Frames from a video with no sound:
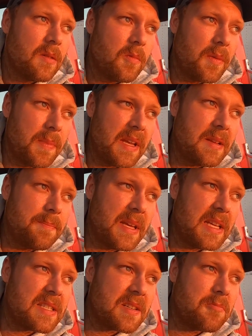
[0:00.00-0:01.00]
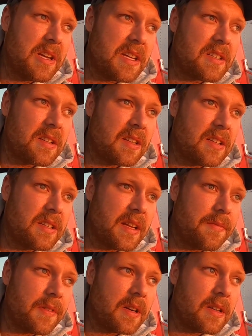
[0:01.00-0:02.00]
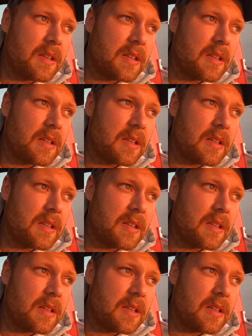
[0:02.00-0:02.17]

With beans and wheat, are a little different.